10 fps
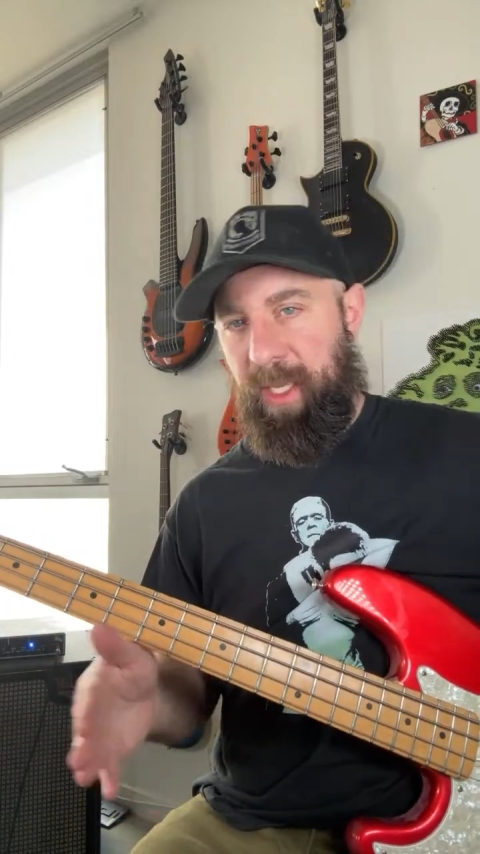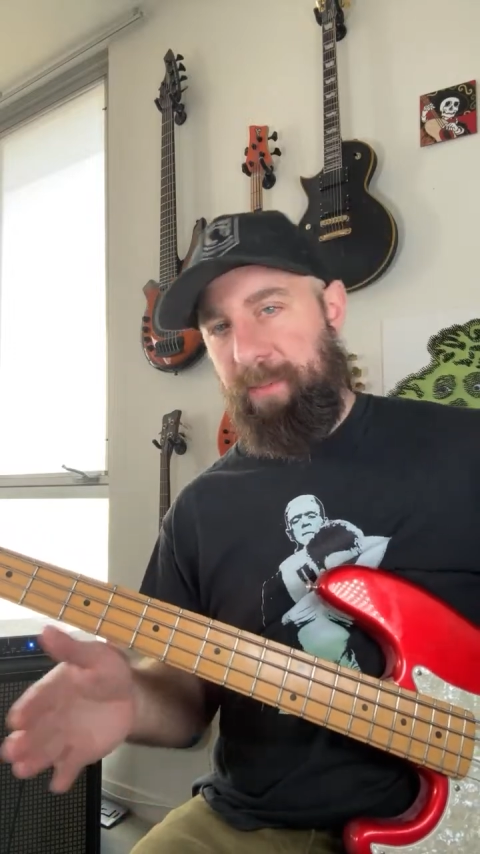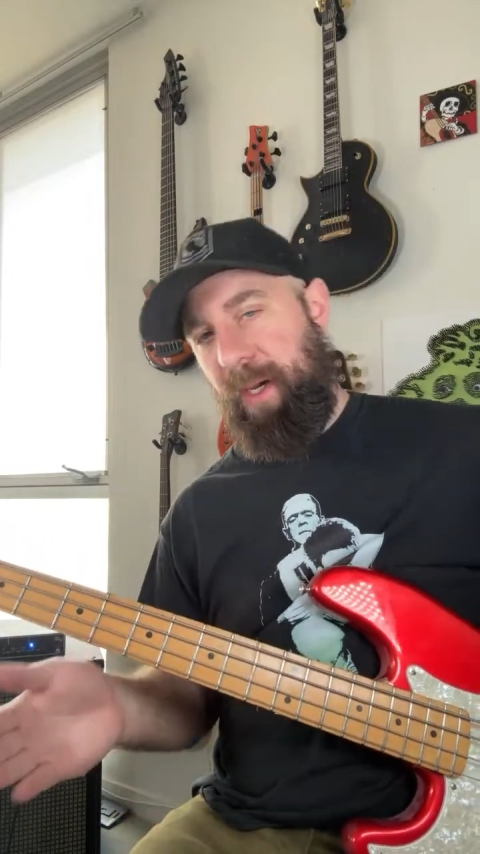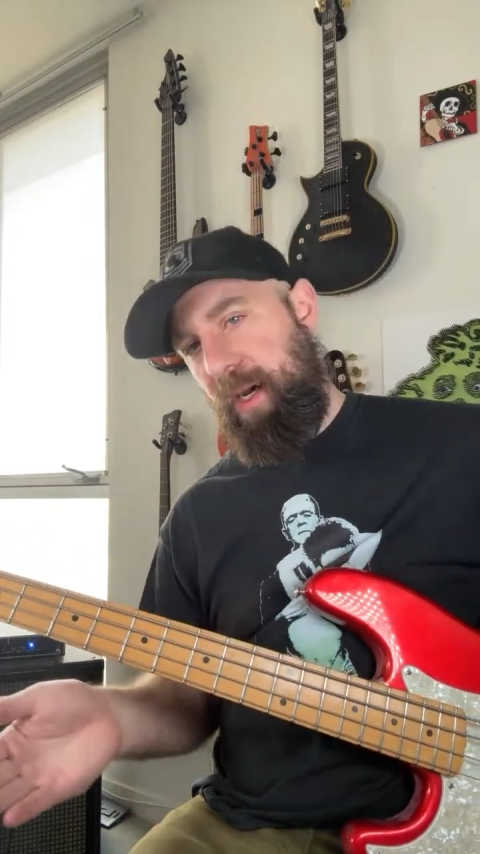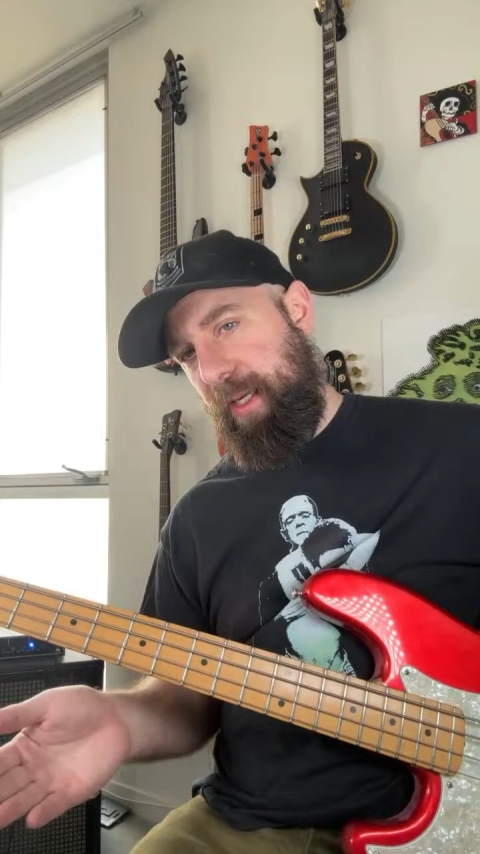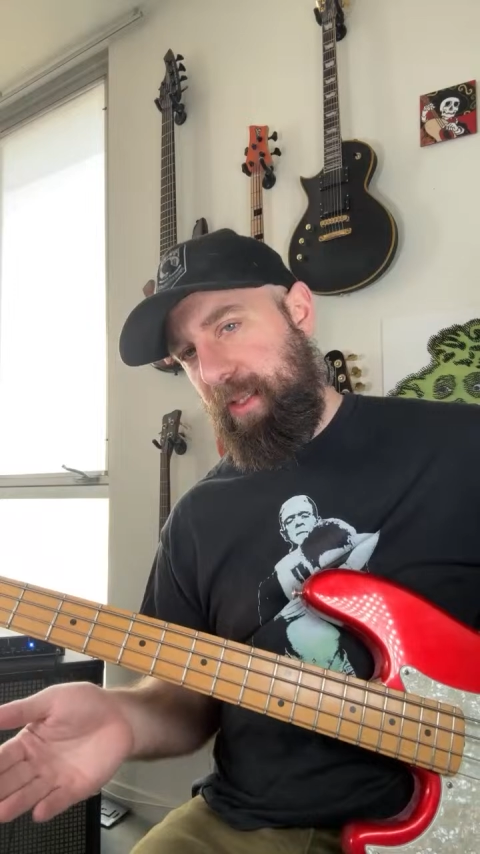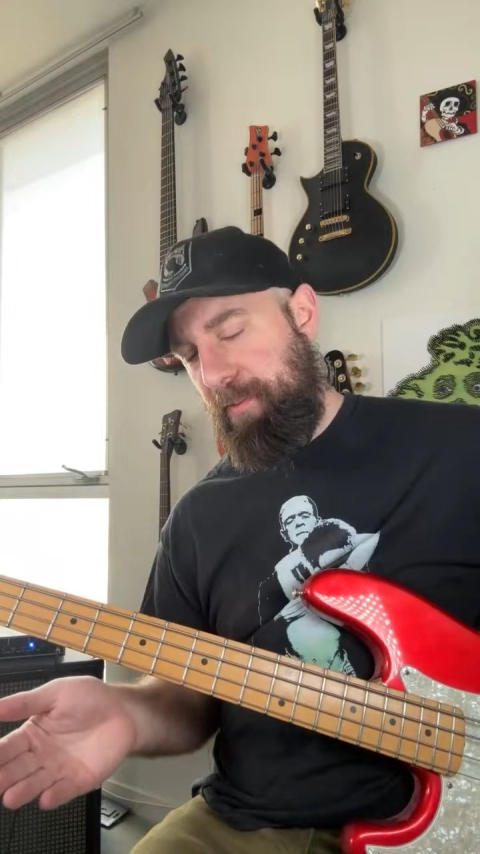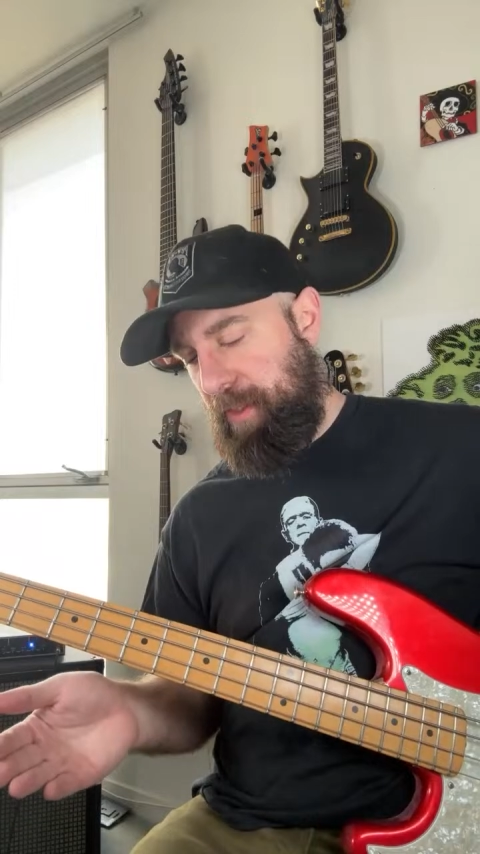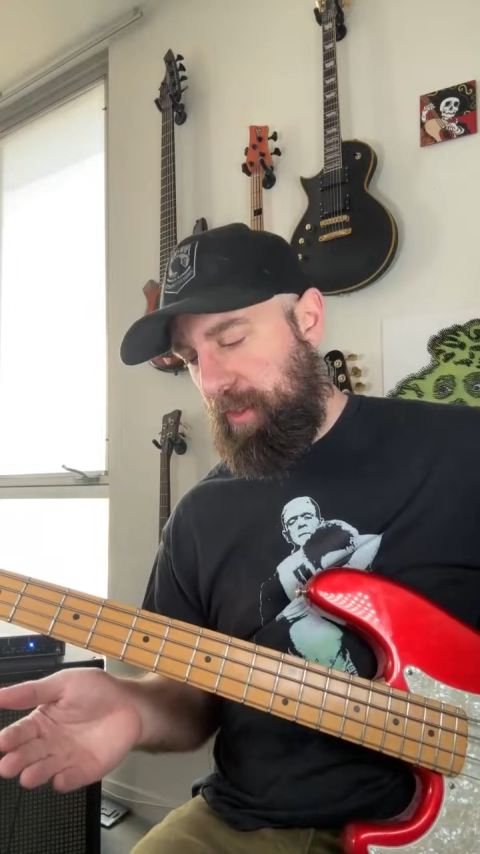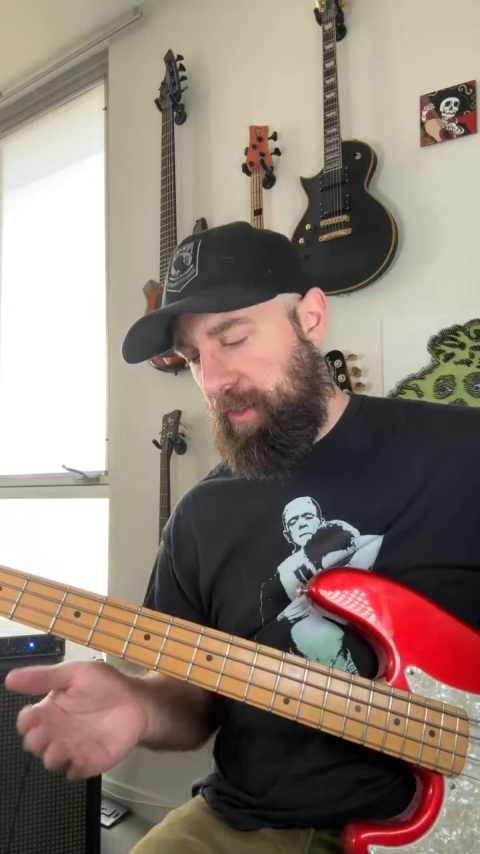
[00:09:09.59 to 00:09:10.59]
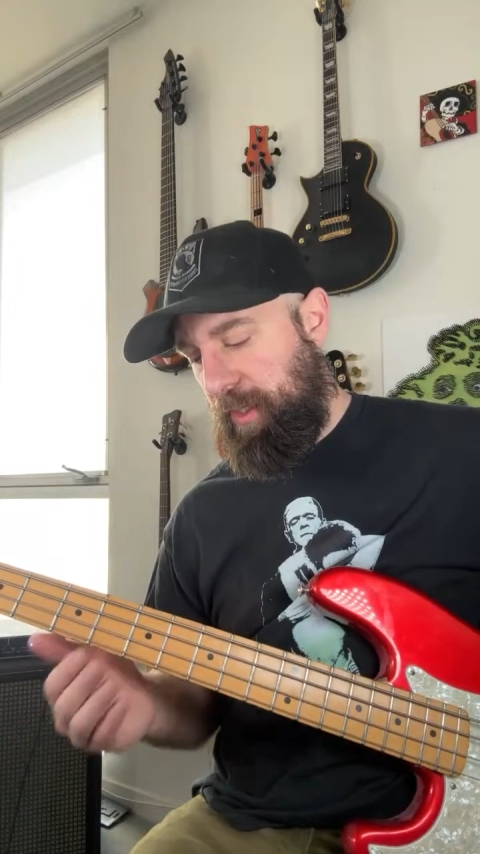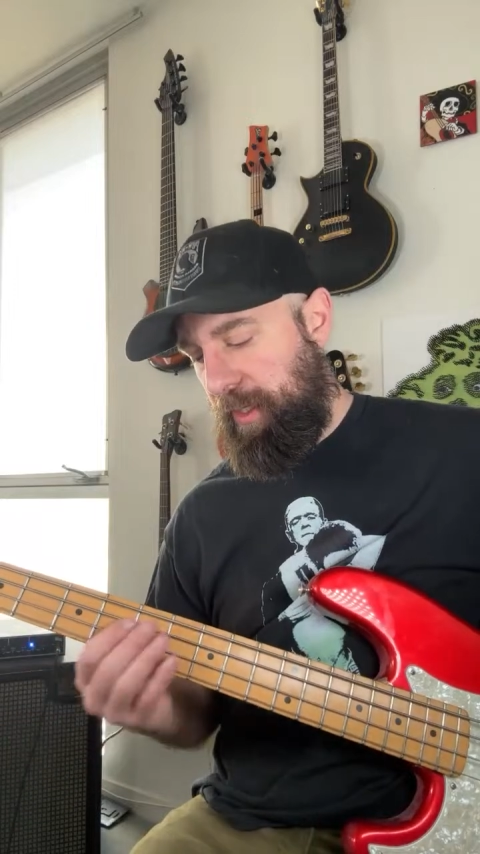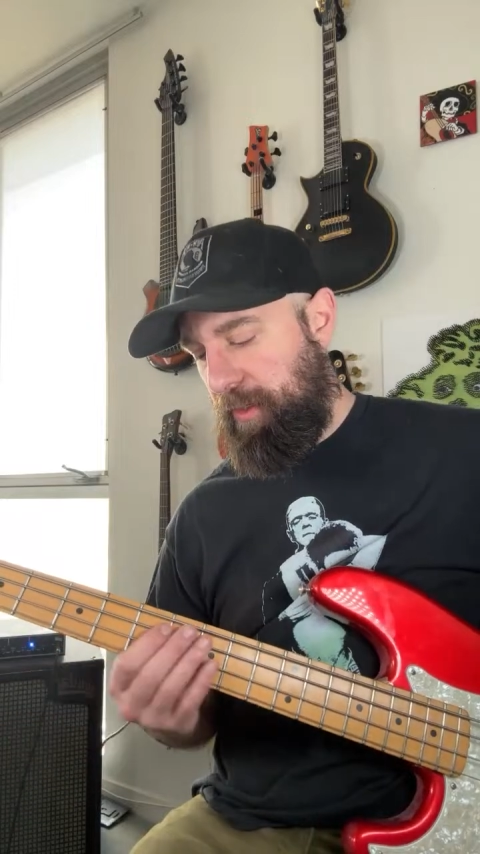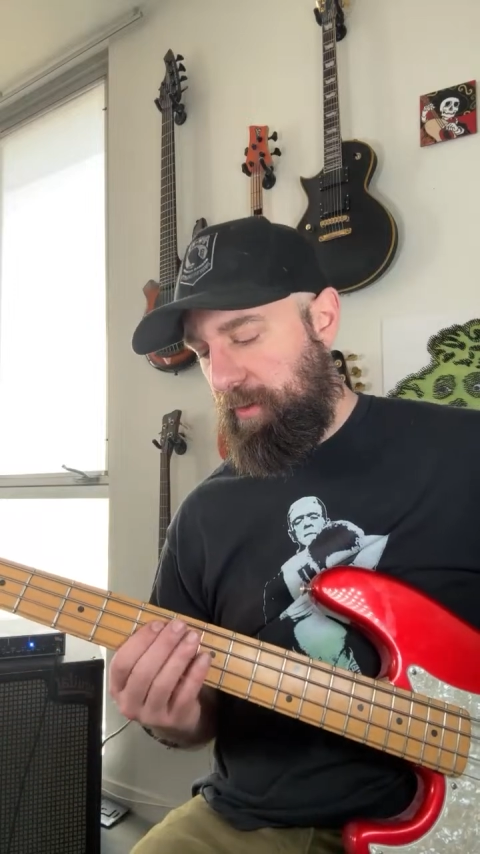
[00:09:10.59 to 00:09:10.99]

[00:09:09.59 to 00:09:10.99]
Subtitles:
behind the beat. Like,